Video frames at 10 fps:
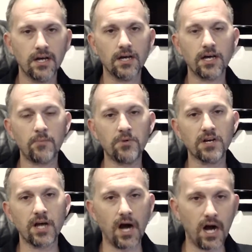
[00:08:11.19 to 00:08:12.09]
Couple
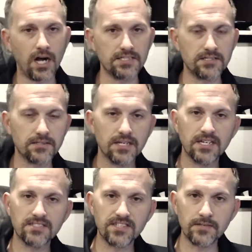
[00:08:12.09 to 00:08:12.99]
of cons.
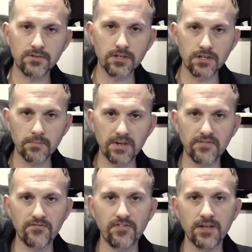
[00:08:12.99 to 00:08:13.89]
Seems a little
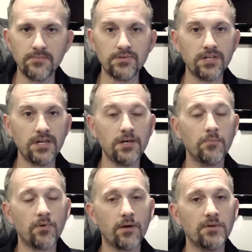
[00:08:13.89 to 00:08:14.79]
bit flimsy.
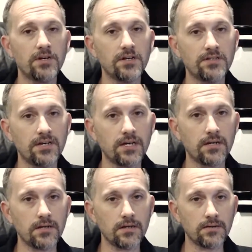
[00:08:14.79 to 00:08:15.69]
Probably going to take
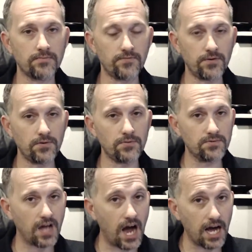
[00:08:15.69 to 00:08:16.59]
a few
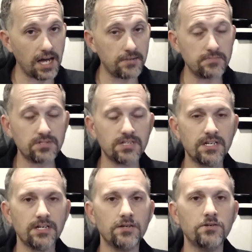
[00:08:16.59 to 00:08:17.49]
times to
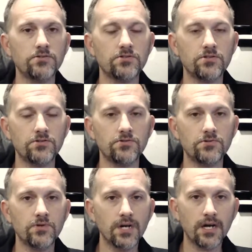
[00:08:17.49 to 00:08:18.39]
get used
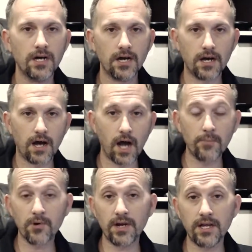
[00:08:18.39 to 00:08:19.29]
to
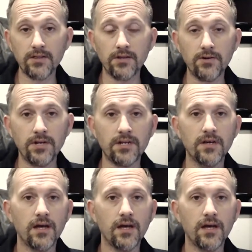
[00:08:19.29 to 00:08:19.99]
operating the unit.